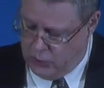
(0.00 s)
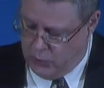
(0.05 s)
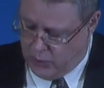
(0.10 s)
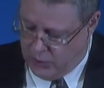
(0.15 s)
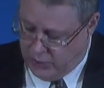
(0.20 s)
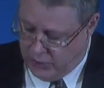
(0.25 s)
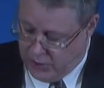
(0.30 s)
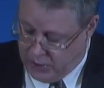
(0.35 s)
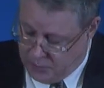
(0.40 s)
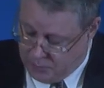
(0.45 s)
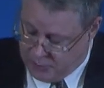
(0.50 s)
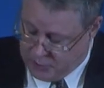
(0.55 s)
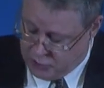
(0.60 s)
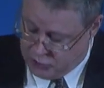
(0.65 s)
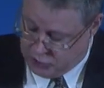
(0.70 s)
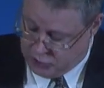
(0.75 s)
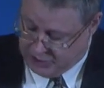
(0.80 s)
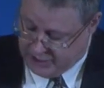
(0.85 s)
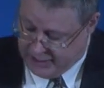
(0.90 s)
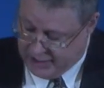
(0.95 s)
who are
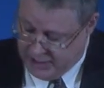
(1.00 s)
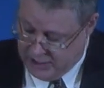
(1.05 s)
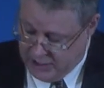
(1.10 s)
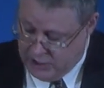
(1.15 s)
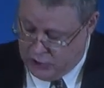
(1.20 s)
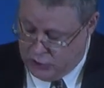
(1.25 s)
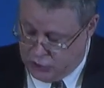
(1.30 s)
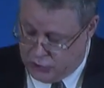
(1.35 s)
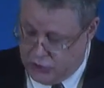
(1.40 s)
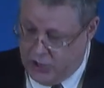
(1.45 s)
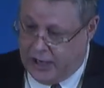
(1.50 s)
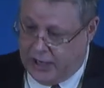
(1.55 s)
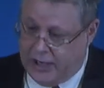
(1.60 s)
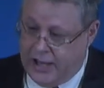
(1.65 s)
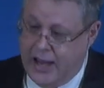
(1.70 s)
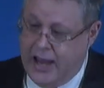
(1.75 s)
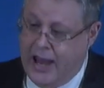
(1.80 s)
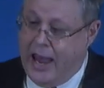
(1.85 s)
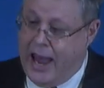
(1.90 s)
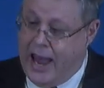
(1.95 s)
habitually drunk.